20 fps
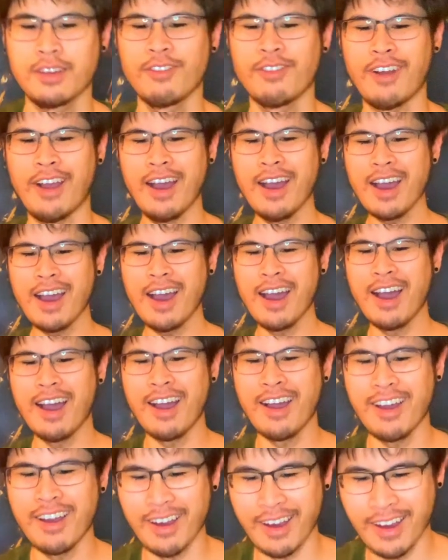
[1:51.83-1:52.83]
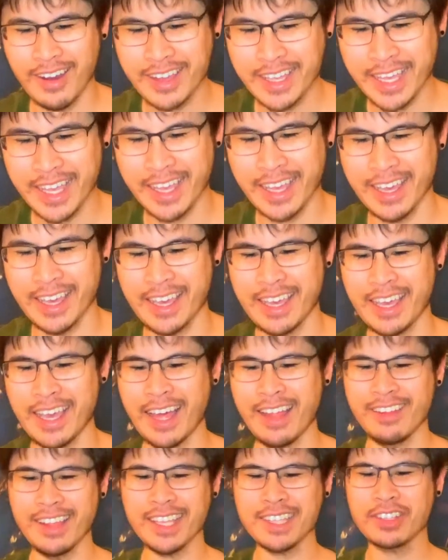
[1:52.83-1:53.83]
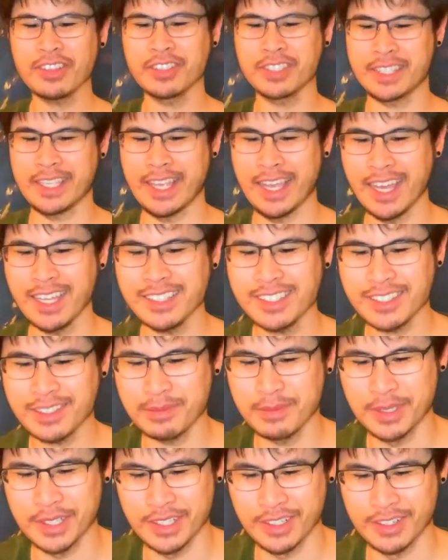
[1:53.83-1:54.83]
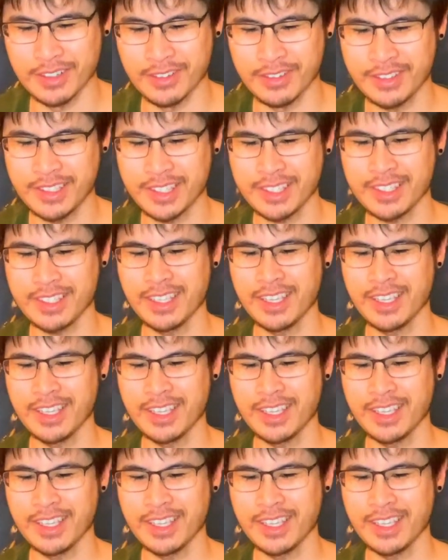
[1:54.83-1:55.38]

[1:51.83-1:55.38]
Whoa, okay, I like those dance moves.